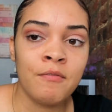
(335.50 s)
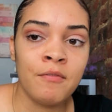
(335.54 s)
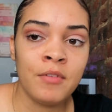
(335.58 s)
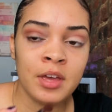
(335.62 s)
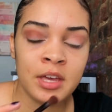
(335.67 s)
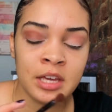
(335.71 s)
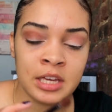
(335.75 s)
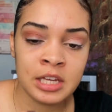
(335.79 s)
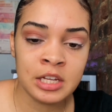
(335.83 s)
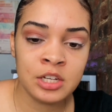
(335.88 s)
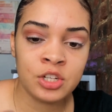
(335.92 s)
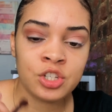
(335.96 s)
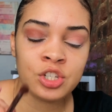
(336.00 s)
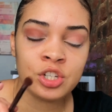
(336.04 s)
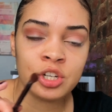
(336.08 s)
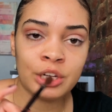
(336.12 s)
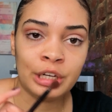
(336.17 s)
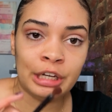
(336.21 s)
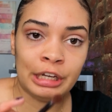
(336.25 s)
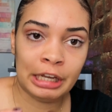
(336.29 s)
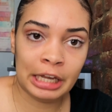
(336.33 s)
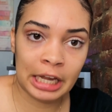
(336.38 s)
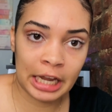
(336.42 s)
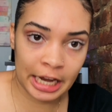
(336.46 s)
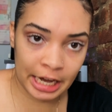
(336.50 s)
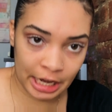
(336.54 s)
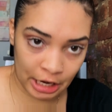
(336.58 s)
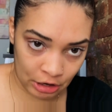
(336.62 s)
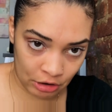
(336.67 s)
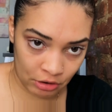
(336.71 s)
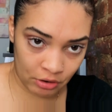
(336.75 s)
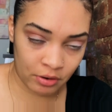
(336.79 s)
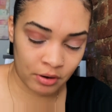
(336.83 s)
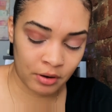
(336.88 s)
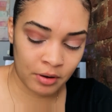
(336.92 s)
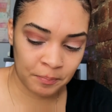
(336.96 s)
each
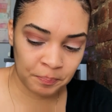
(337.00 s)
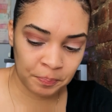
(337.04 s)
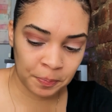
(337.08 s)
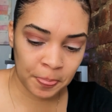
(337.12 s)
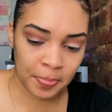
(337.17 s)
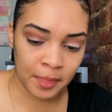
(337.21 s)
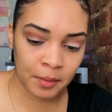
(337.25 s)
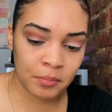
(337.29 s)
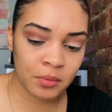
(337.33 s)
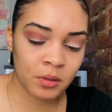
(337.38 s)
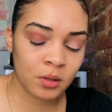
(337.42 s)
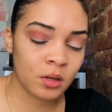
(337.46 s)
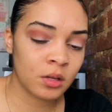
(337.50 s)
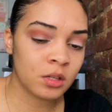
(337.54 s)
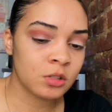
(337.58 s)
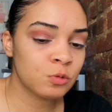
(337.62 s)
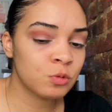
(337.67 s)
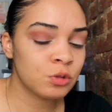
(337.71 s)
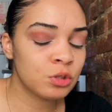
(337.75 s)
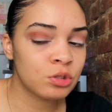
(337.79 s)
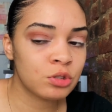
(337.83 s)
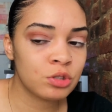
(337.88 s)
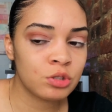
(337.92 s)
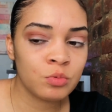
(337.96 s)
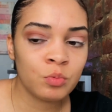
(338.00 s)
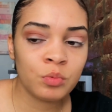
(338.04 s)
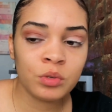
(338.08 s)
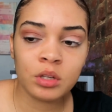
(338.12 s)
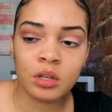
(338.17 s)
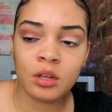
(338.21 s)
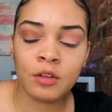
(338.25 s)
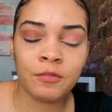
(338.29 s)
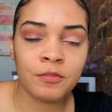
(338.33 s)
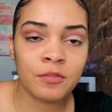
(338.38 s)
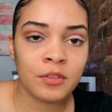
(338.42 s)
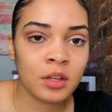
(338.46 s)
layer, because
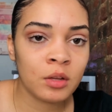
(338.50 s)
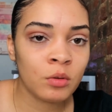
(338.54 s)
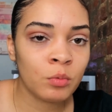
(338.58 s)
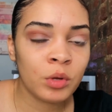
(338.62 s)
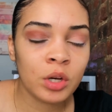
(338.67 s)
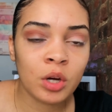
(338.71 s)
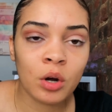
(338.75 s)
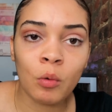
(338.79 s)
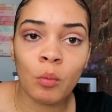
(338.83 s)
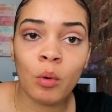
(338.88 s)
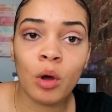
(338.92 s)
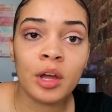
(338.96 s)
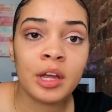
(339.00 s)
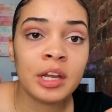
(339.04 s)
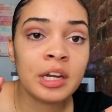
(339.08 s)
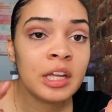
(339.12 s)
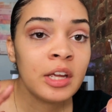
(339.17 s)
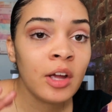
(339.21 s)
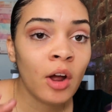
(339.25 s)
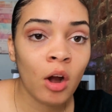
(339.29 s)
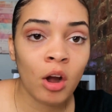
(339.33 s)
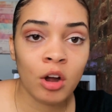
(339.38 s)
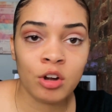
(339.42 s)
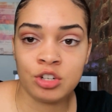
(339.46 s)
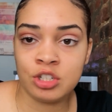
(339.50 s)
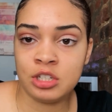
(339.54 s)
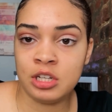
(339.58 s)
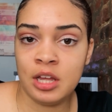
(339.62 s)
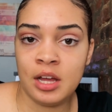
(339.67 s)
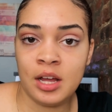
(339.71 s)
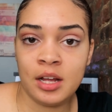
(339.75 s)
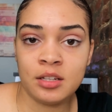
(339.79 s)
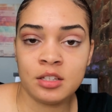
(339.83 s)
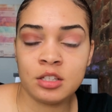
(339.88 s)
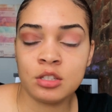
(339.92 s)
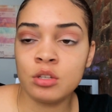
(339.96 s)
we don't want any harsh
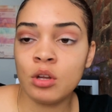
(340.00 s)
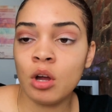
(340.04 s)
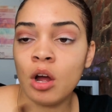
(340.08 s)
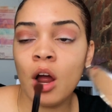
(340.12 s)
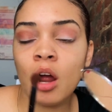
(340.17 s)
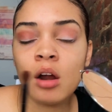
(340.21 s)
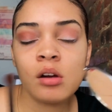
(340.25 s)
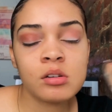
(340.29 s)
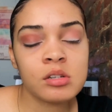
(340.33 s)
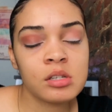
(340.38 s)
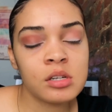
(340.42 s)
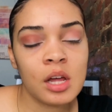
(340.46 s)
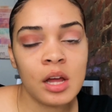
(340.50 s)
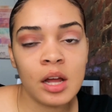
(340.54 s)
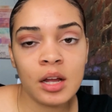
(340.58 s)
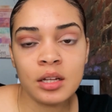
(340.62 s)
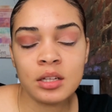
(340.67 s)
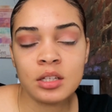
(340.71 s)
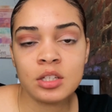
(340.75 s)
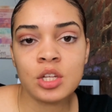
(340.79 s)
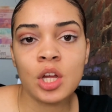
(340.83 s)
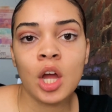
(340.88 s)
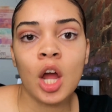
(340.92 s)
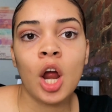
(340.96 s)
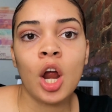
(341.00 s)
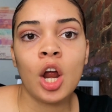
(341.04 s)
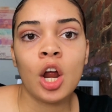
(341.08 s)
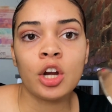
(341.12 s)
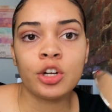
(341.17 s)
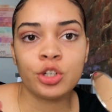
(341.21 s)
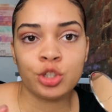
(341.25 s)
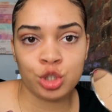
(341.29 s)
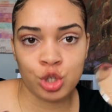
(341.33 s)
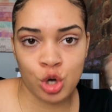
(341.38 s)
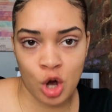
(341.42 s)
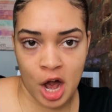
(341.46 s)
lines. The harsh lines,
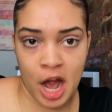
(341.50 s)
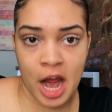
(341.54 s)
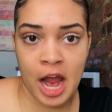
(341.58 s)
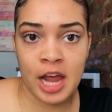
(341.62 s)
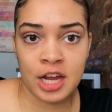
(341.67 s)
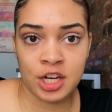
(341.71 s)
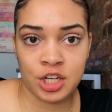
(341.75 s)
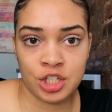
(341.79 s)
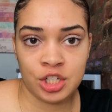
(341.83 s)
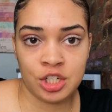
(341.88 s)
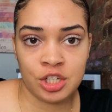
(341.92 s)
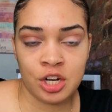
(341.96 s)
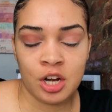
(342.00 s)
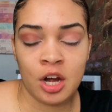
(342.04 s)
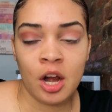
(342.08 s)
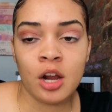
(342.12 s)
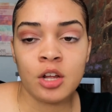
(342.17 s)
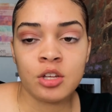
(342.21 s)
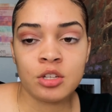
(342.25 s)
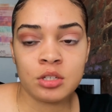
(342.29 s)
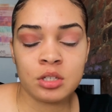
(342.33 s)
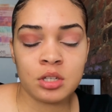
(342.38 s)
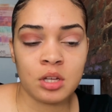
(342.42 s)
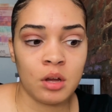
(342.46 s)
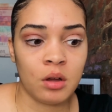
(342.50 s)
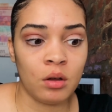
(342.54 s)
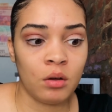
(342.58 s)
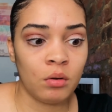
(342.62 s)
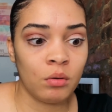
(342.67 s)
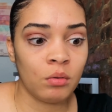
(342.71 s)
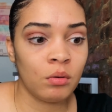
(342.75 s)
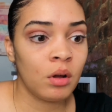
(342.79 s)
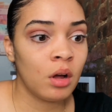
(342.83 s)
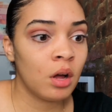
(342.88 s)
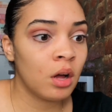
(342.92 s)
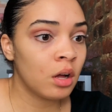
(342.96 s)
trash.
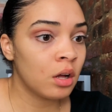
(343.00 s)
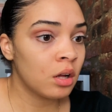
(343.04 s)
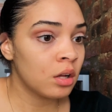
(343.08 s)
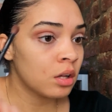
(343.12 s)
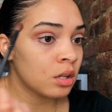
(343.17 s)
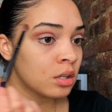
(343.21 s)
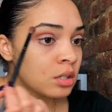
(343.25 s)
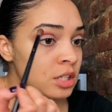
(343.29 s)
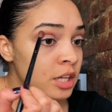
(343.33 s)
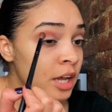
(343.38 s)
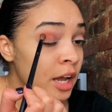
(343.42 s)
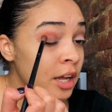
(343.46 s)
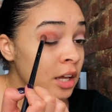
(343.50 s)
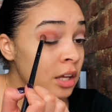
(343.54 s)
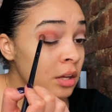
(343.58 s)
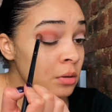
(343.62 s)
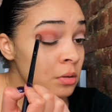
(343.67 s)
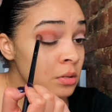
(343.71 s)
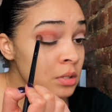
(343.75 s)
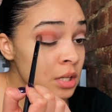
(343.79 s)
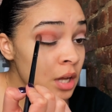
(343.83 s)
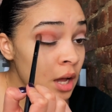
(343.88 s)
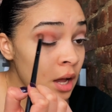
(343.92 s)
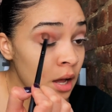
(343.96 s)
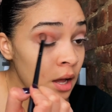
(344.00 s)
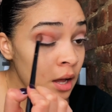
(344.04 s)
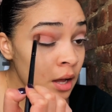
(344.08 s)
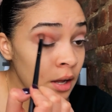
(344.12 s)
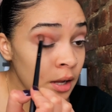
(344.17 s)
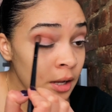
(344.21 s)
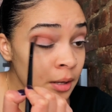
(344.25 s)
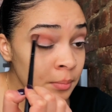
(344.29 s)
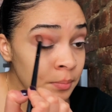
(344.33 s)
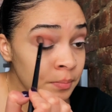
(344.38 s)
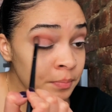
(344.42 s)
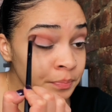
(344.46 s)
So take your
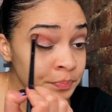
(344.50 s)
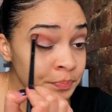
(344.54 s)
time